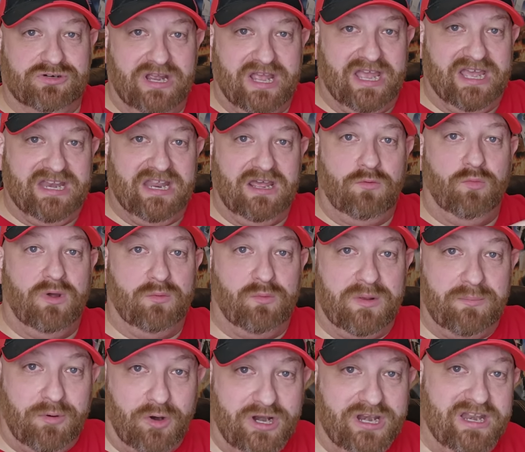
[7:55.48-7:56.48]
red
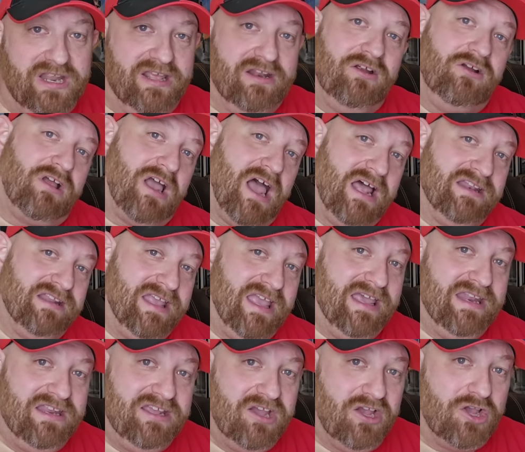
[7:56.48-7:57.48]
when we put it in our cotton
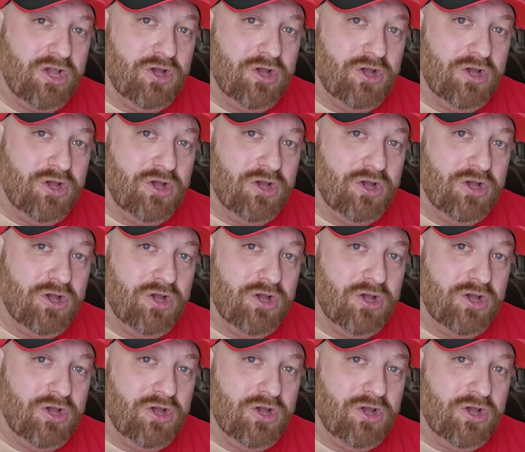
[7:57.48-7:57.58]
candy